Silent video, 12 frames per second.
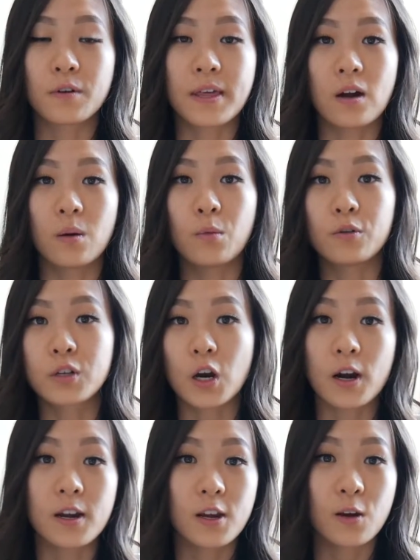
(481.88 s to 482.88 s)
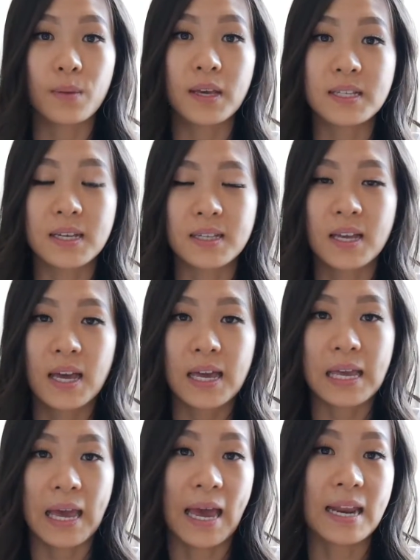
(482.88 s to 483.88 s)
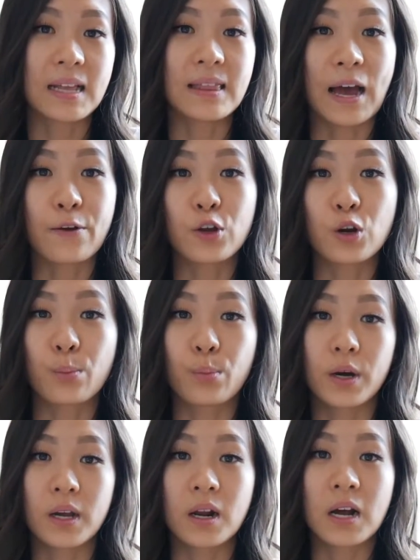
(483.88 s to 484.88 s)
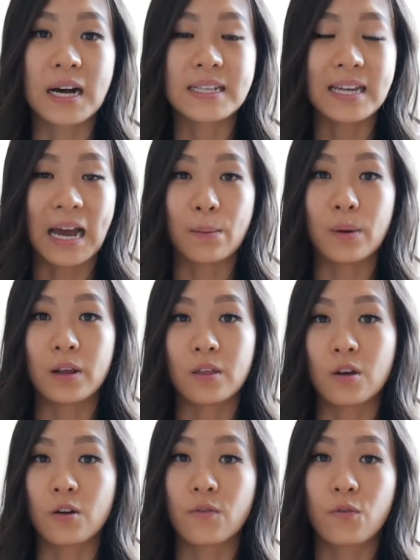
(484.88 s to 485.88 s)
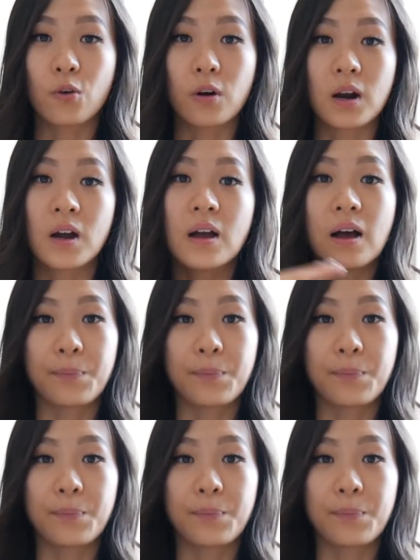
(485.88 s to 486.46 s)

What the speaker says: that most Cartier pieces can allow you to put a diamond in there for